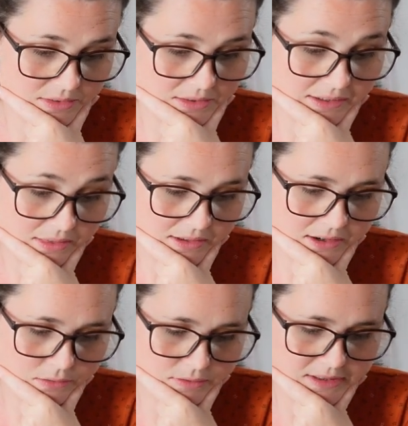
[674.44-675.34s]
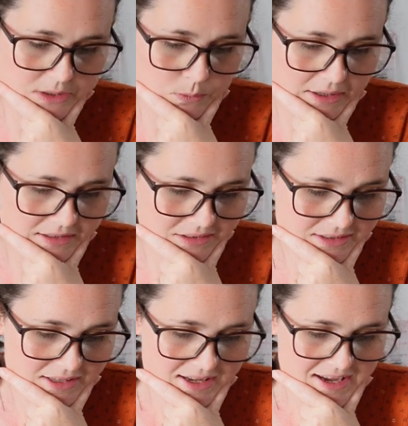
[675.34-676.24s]
like there really well.
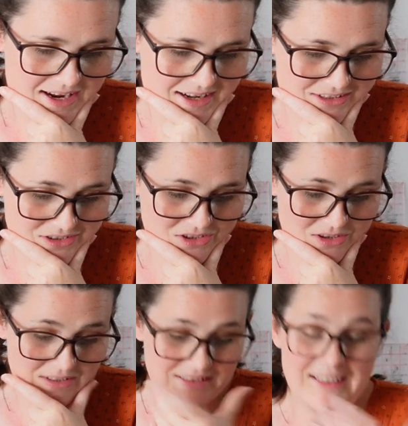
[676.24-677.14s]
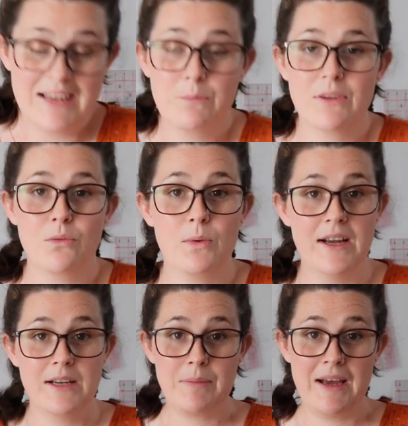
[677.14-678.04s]
And again with the wide